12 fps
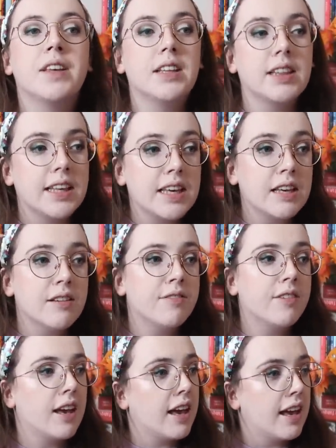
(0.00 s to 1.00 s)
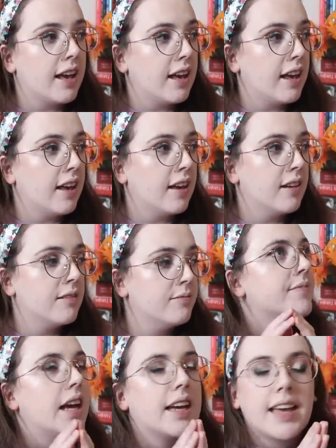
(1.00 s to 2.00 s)
Leave a
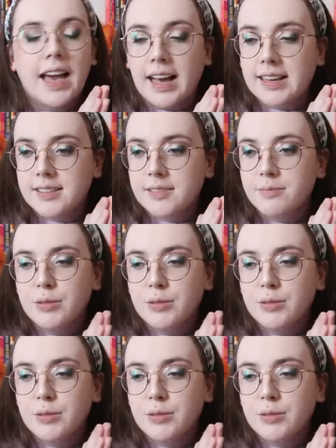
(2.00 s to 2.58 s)
a cat.